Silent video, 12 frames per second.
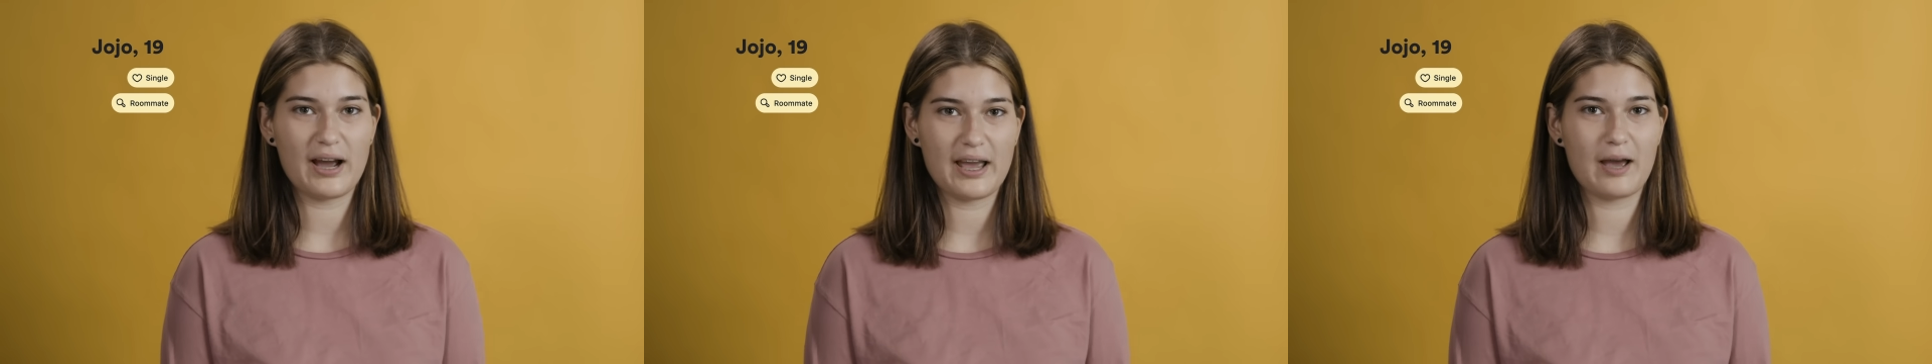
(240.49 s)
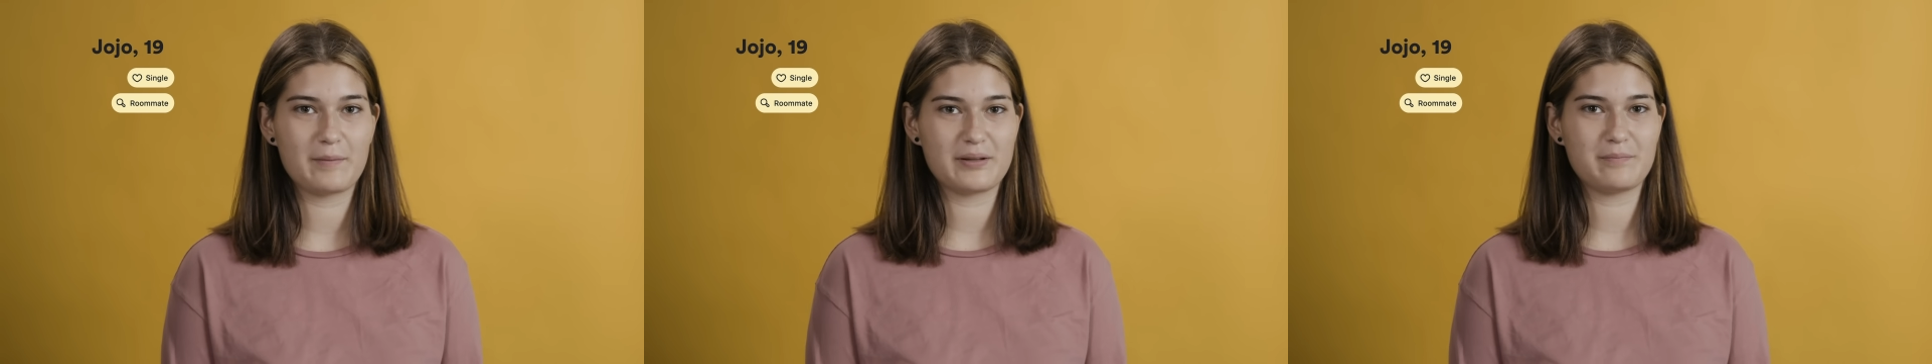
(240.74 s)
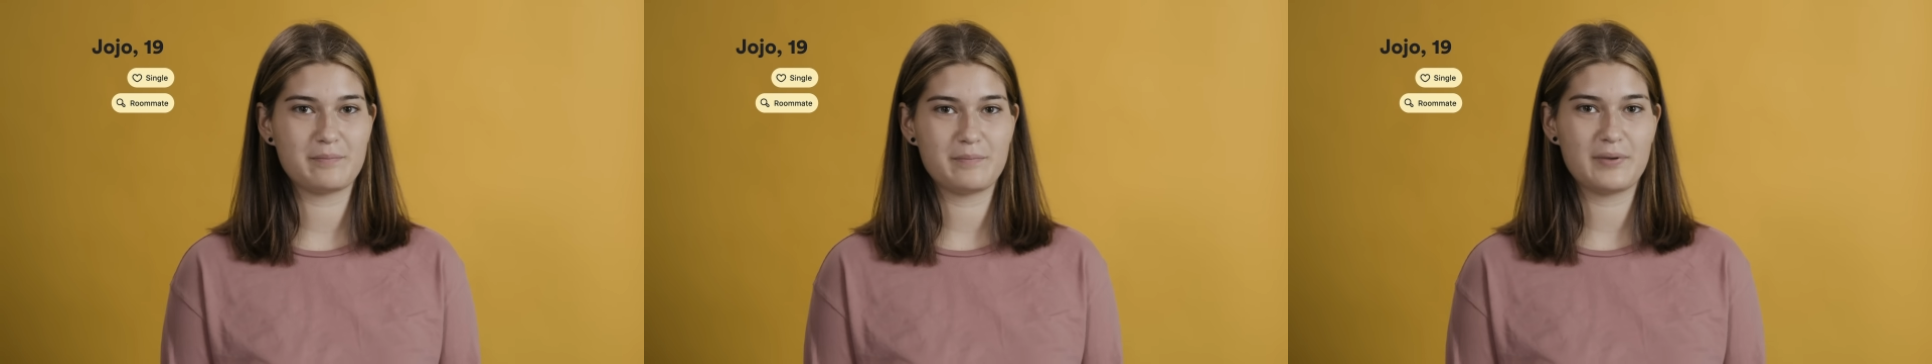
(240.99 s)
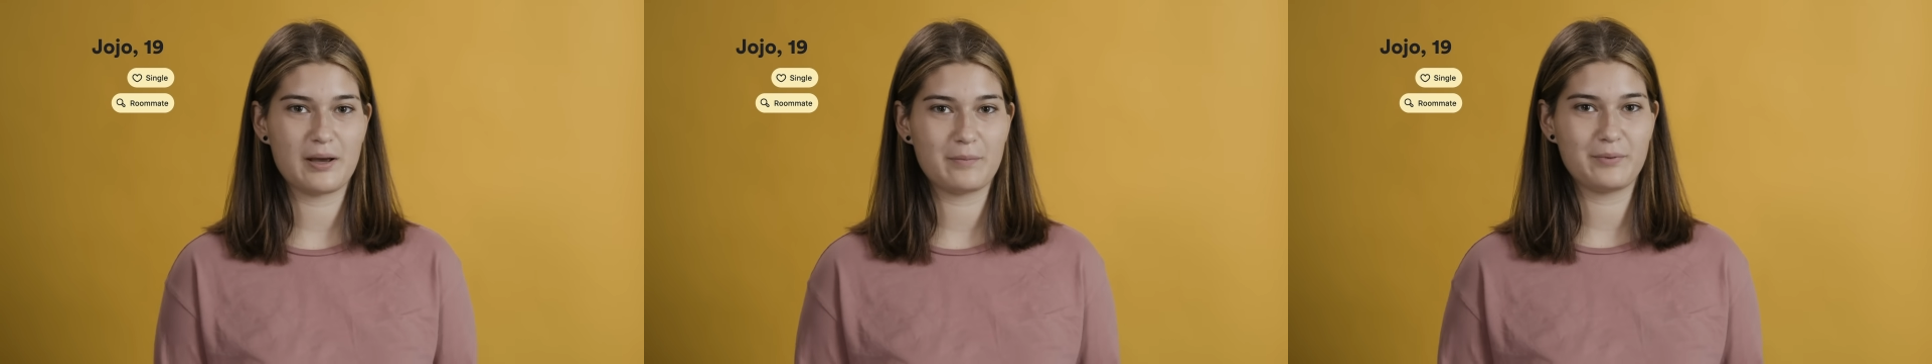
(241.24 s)
I am and
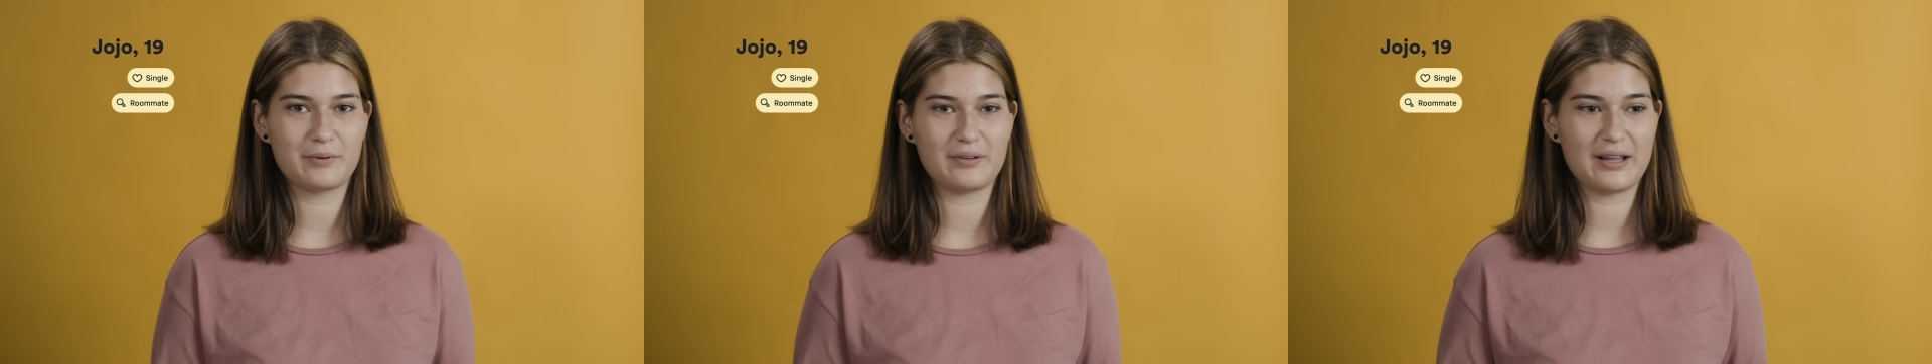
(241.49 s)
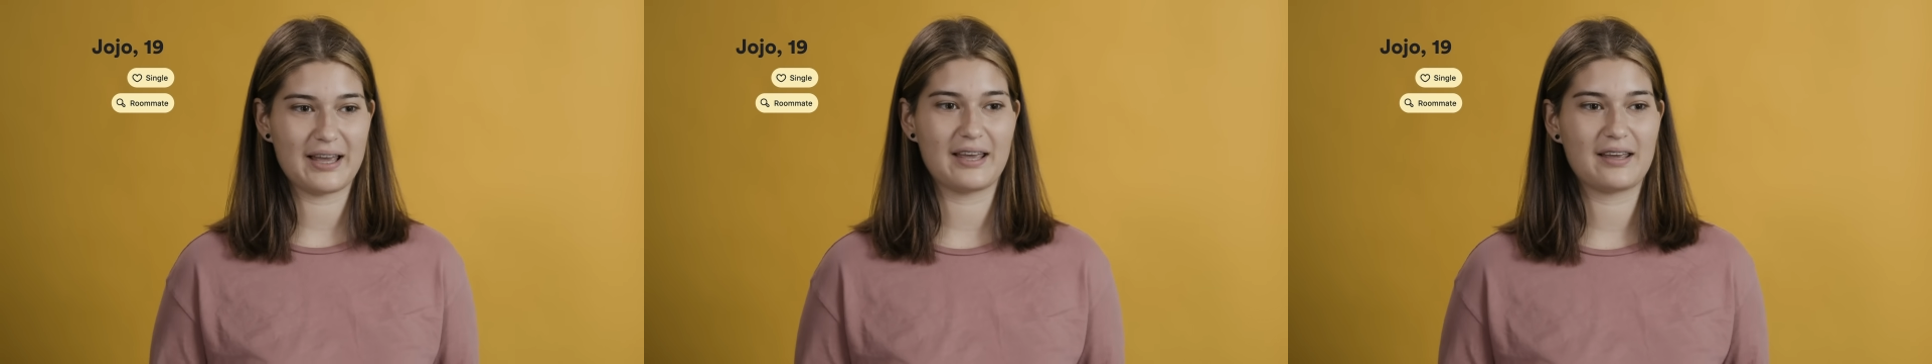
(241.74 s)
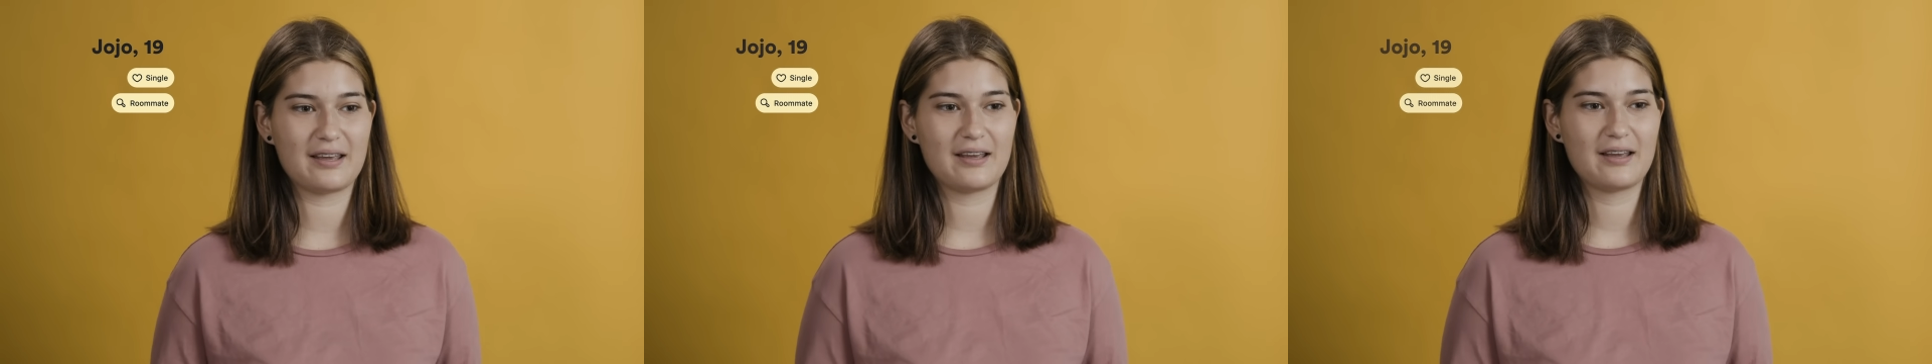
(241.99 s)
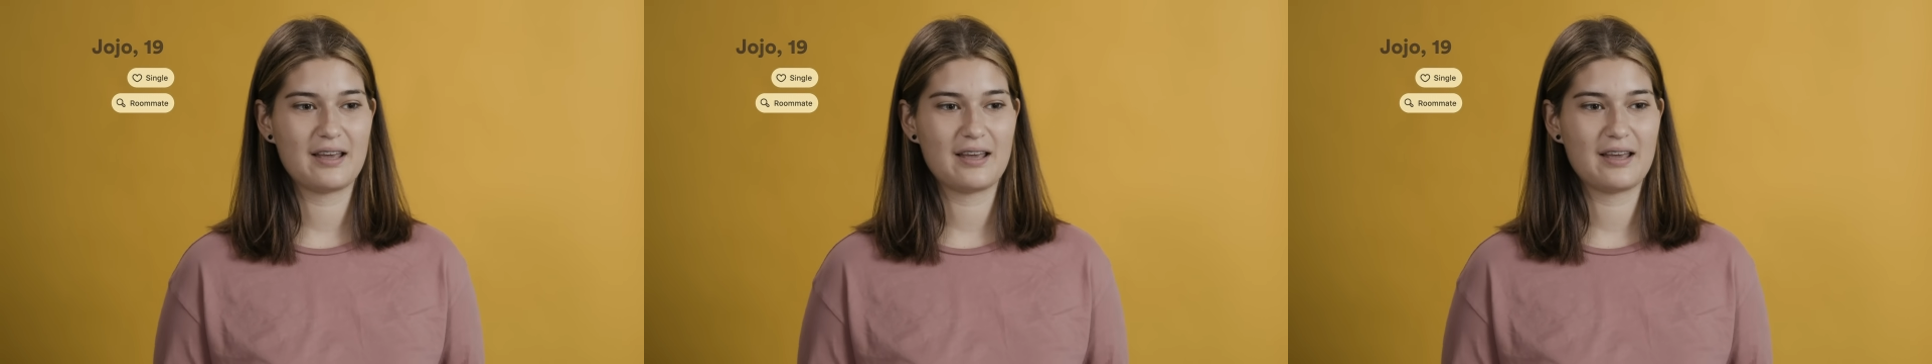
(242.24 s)
be able to like